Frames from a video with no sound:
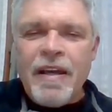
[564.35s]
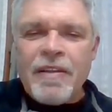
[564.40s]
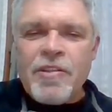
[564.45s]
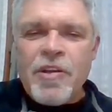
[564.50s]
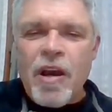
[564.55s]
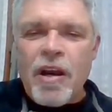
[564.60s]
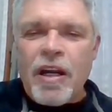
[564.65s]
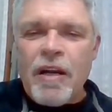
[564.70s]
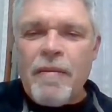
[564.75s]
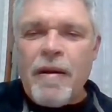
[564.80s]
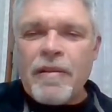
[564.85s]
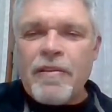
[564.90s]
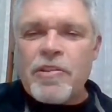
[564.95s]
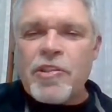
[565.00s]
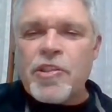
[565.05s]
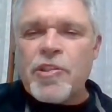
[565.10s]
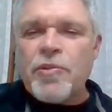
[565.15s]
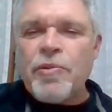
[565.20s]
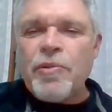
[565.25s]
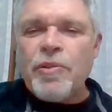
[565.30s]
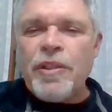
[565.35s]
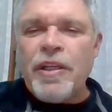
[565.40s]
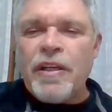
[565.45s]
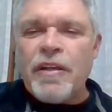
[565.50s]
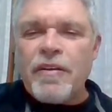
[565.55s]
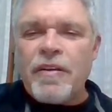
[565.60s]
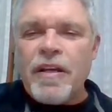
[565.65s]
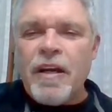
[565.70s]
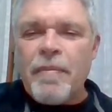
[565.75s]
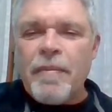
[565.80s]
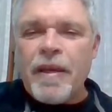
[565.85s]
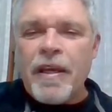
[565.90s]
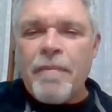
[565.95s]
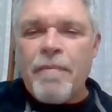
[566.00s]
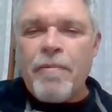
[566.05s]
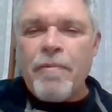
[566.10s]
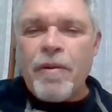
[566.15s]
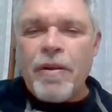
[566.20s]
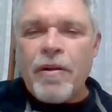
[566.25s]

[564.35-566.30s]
talking about the school year coming up,